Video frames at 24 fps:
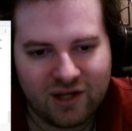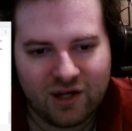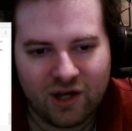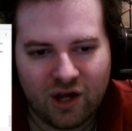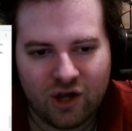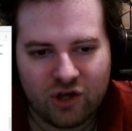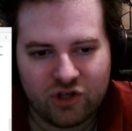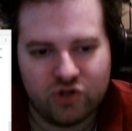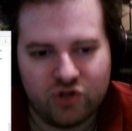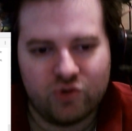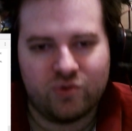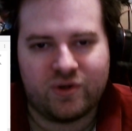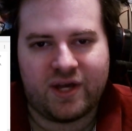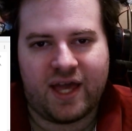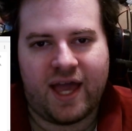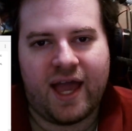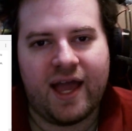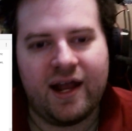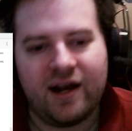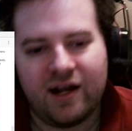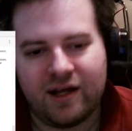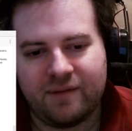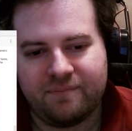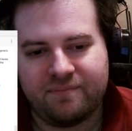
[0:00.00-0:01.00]
You
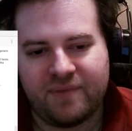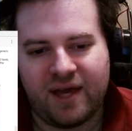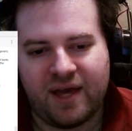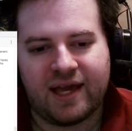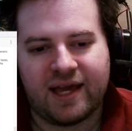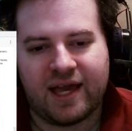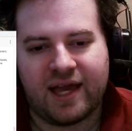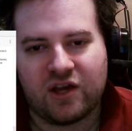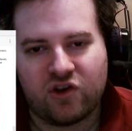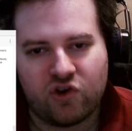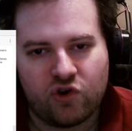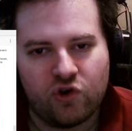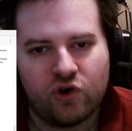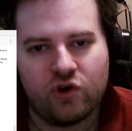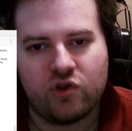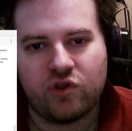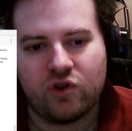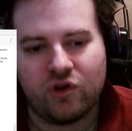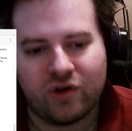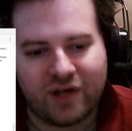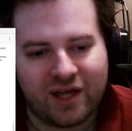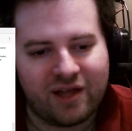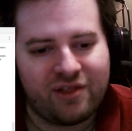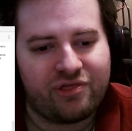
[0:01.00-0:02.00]
cannot make a
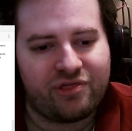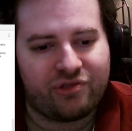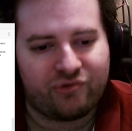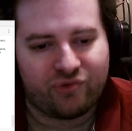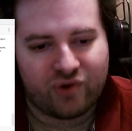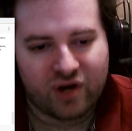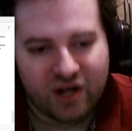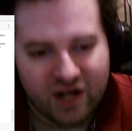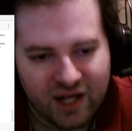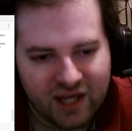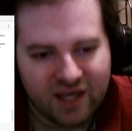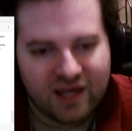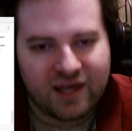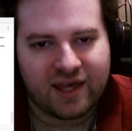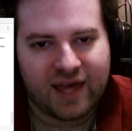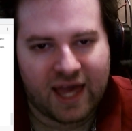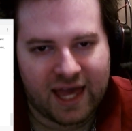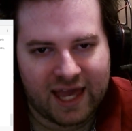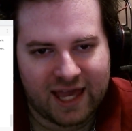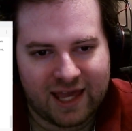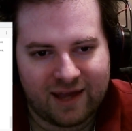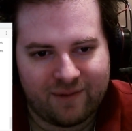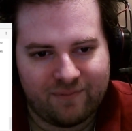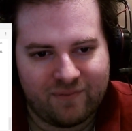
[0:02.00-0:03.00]
good-looking 3D
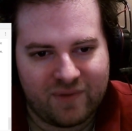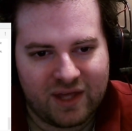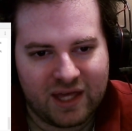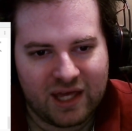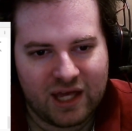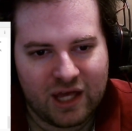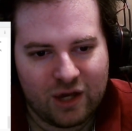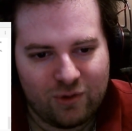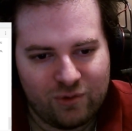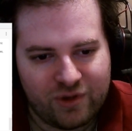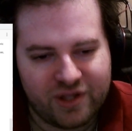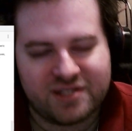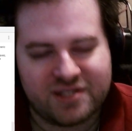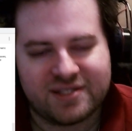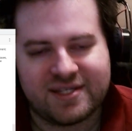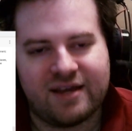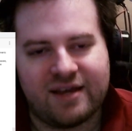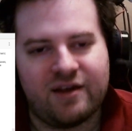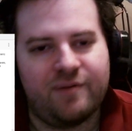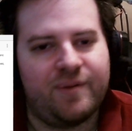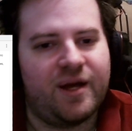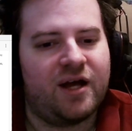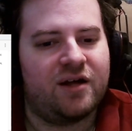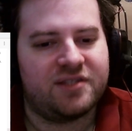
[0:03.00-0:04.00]
game with the
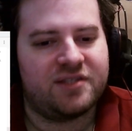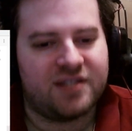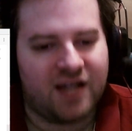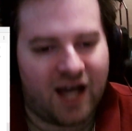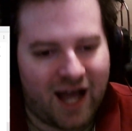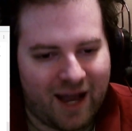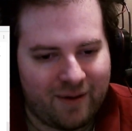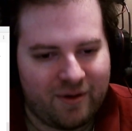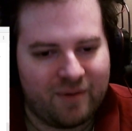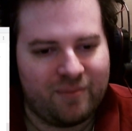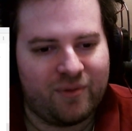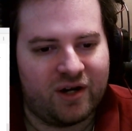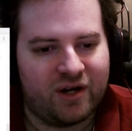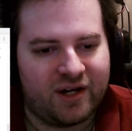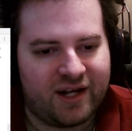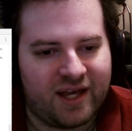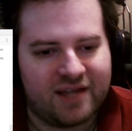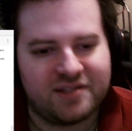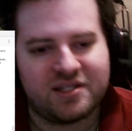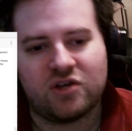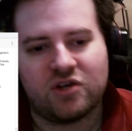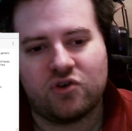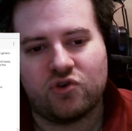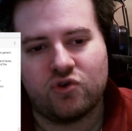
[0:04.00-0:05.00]
same amount of time and money
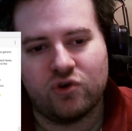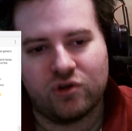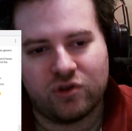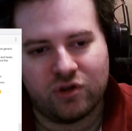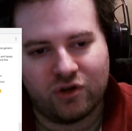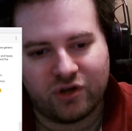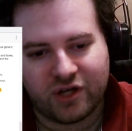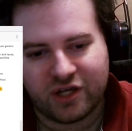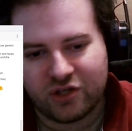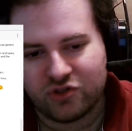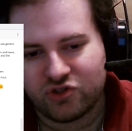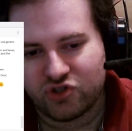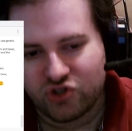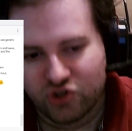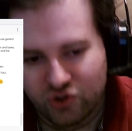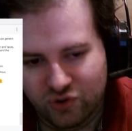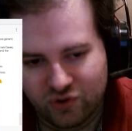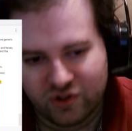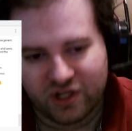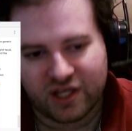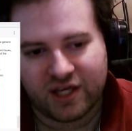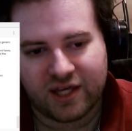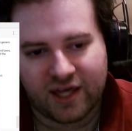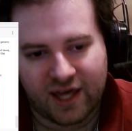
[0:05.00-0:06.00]
as a good-looking
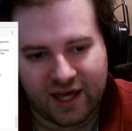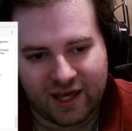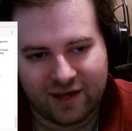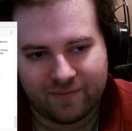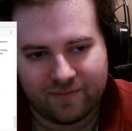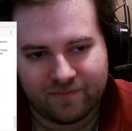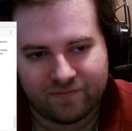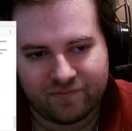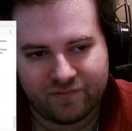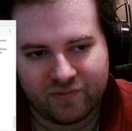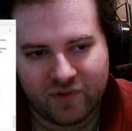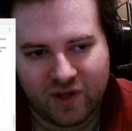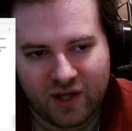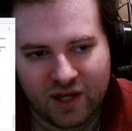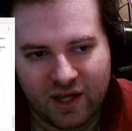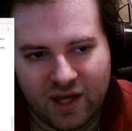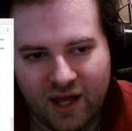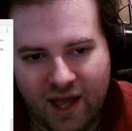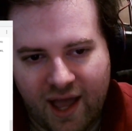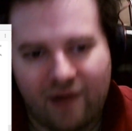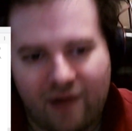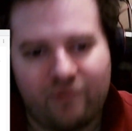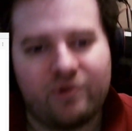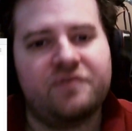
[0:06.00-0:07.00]
2D game.
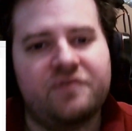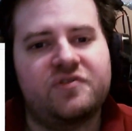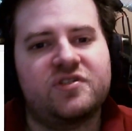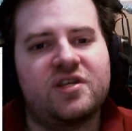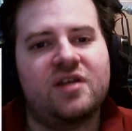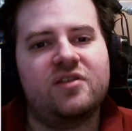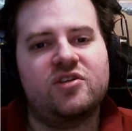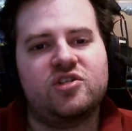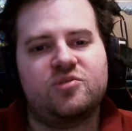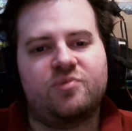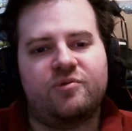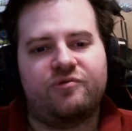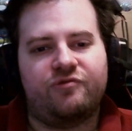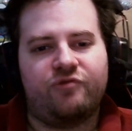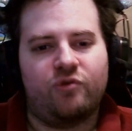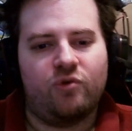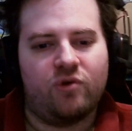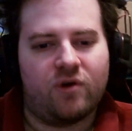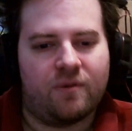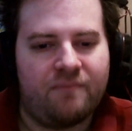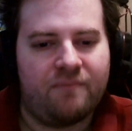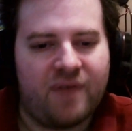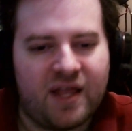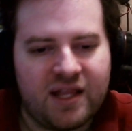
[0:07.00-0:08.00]
And we've said this
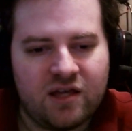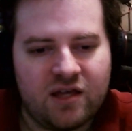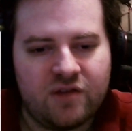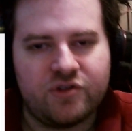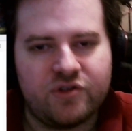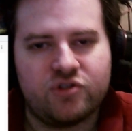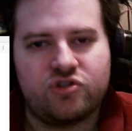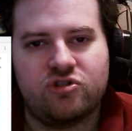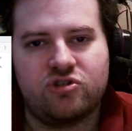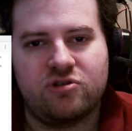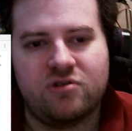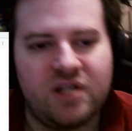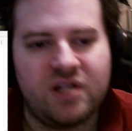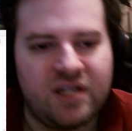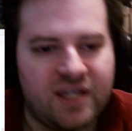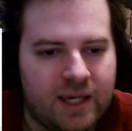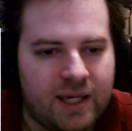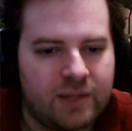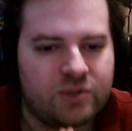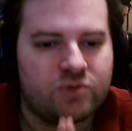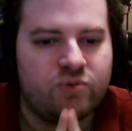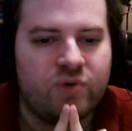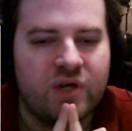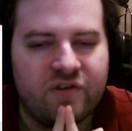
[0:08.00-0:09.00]
before, many of the 2D
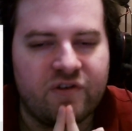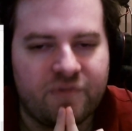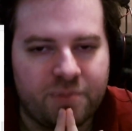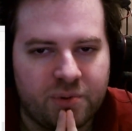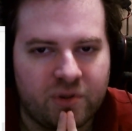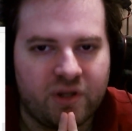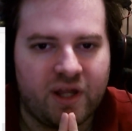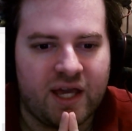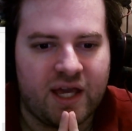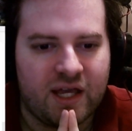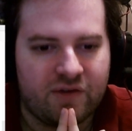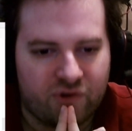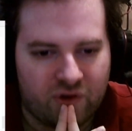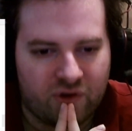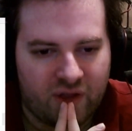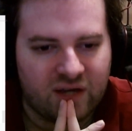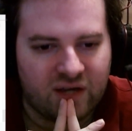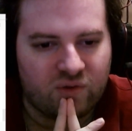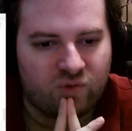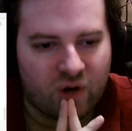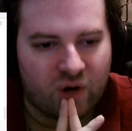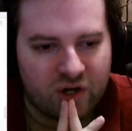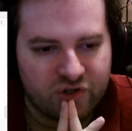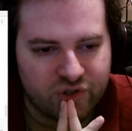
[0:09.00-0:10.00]
games we've played for like
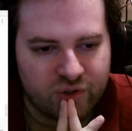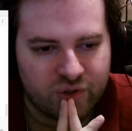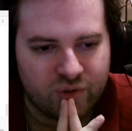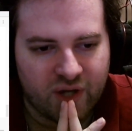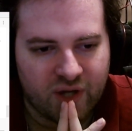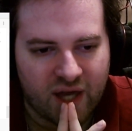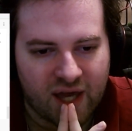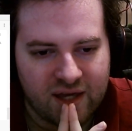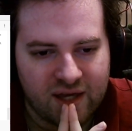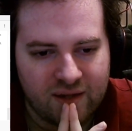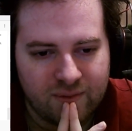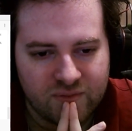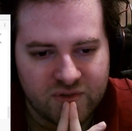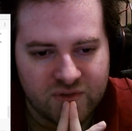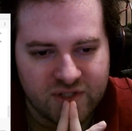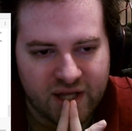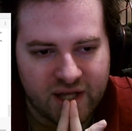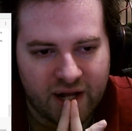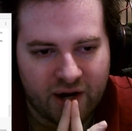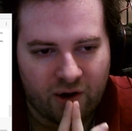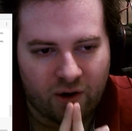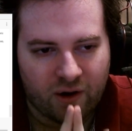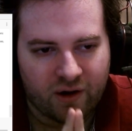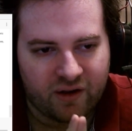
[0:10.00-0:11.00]
retro games
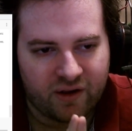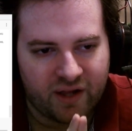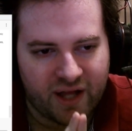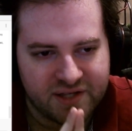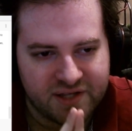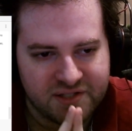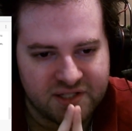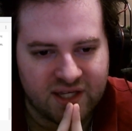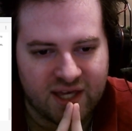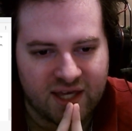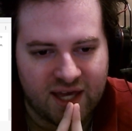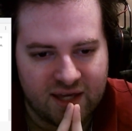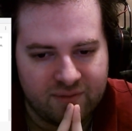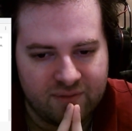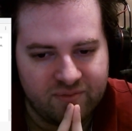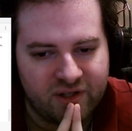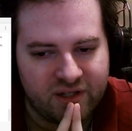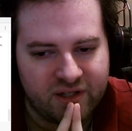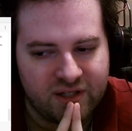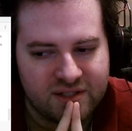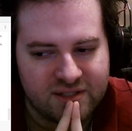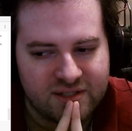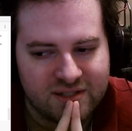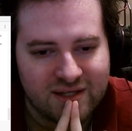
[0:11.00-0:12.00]
and our classic game
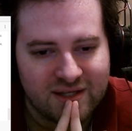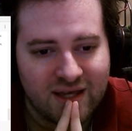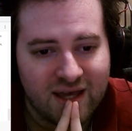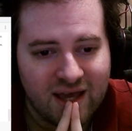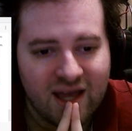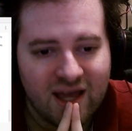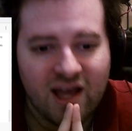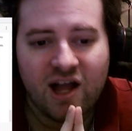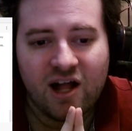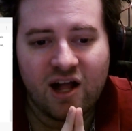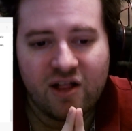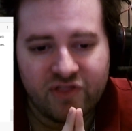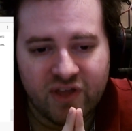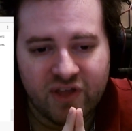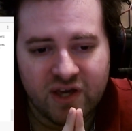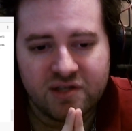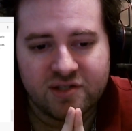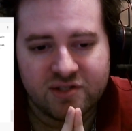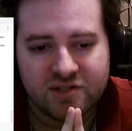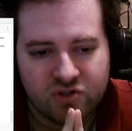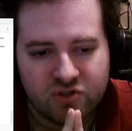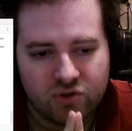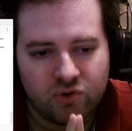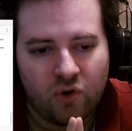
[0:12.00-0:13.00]
nights, they
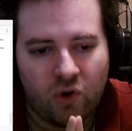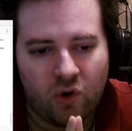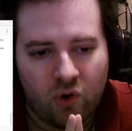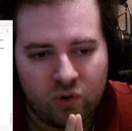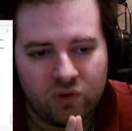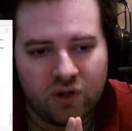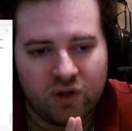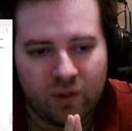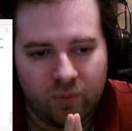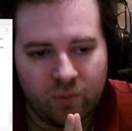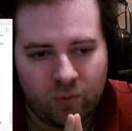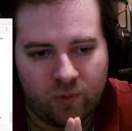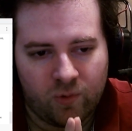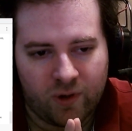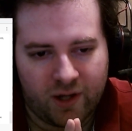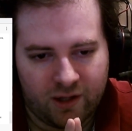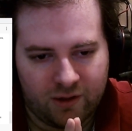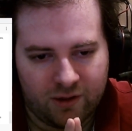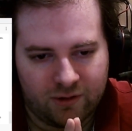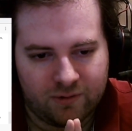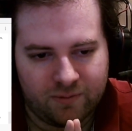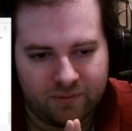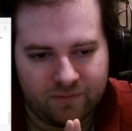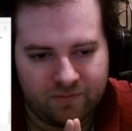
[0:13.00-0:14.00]
still hold up well,